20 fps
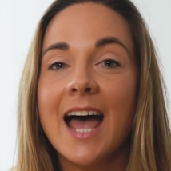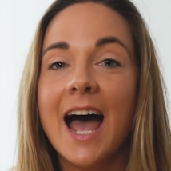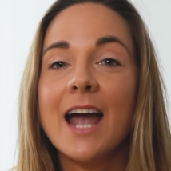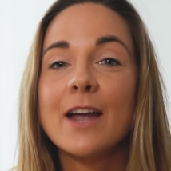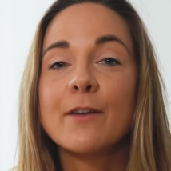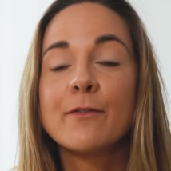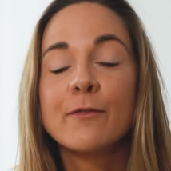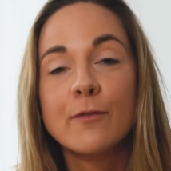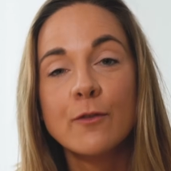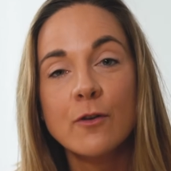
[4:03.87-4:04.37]

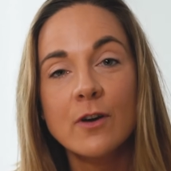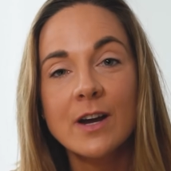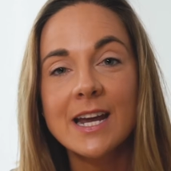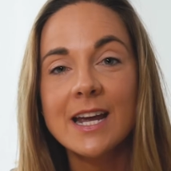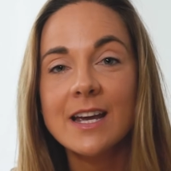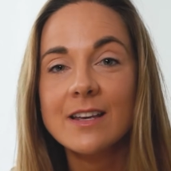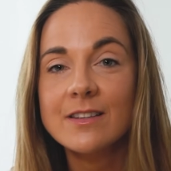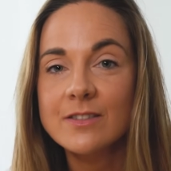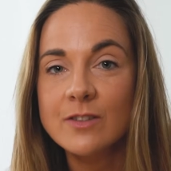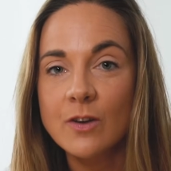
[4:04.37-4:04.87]
a
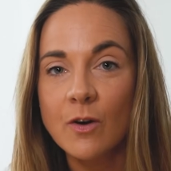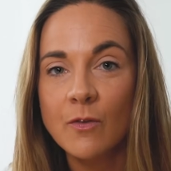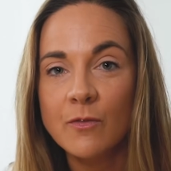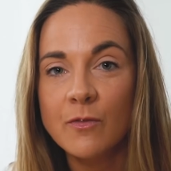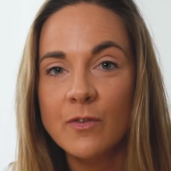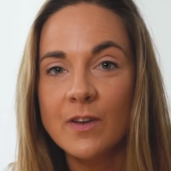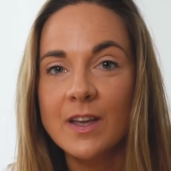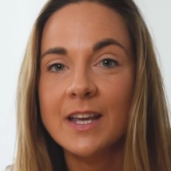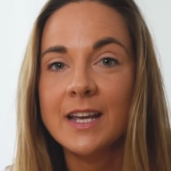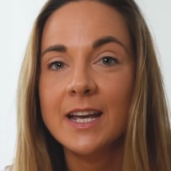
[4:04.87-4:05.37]
free
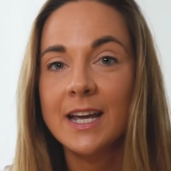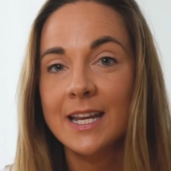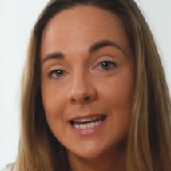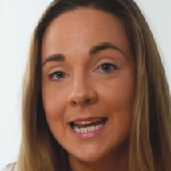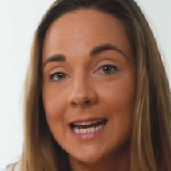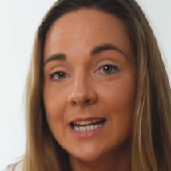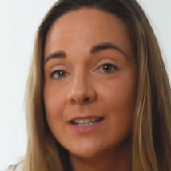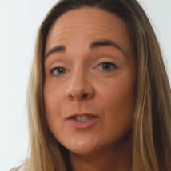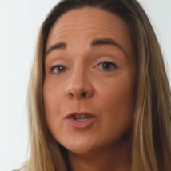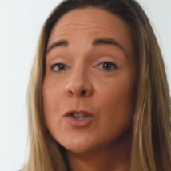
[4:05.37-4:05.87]
Somfy
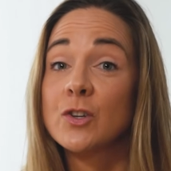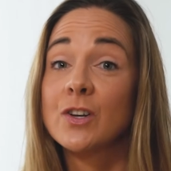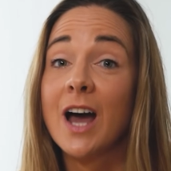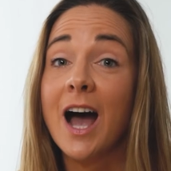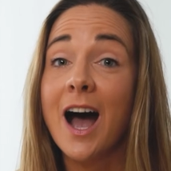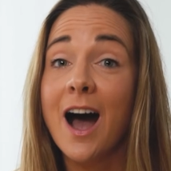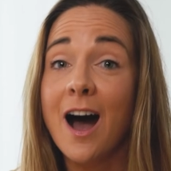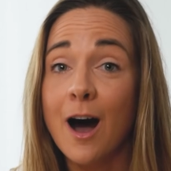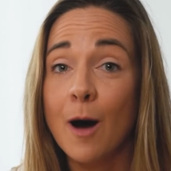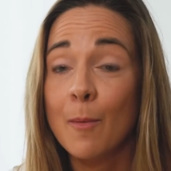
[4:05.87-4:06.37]
Connect Soon
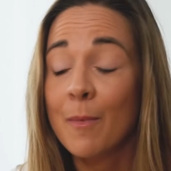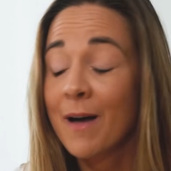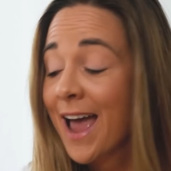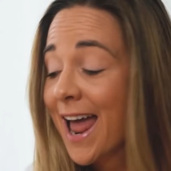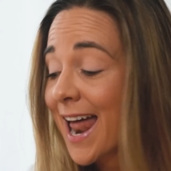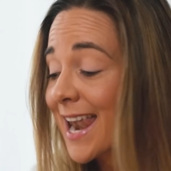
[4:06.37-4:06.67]
hub.